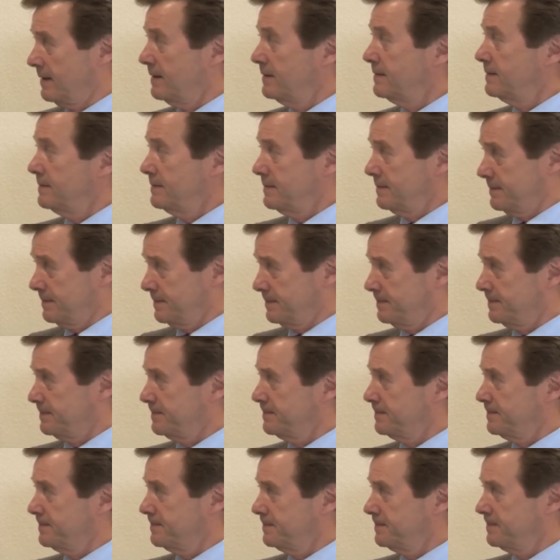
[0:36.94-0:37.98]

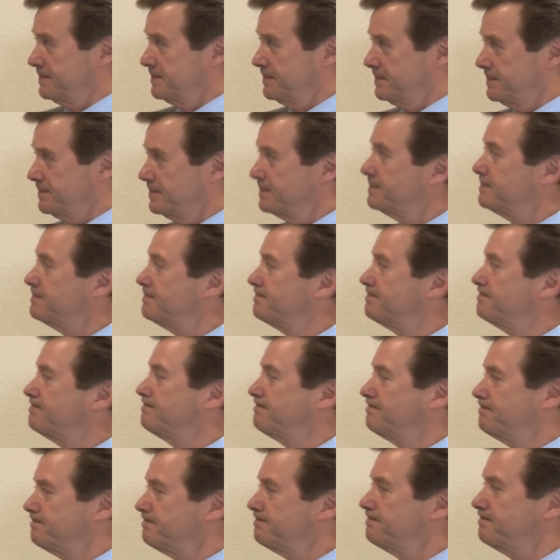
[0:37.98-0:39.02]

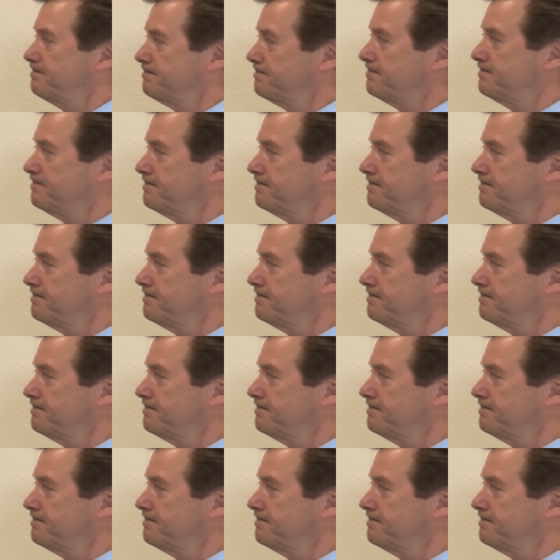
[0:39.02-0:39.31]
No words are spoken by the person on screen.